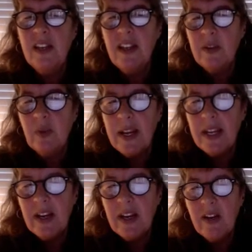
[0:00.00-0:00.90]
Like right
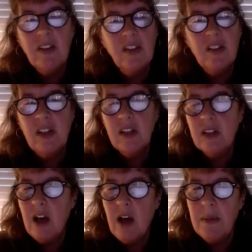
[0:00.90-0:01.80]
here, they're just going to
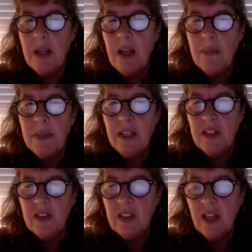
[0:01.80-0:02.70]
gobble up
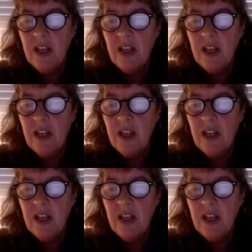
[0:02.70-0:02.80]
these